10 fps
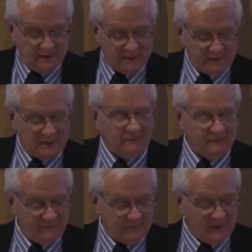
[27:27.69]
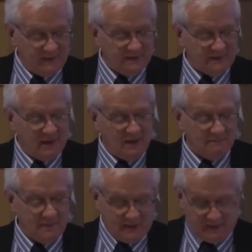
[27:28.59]
Saif
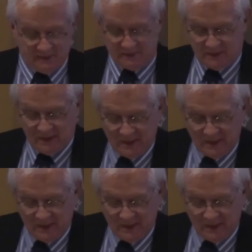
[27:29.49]
al-Islam is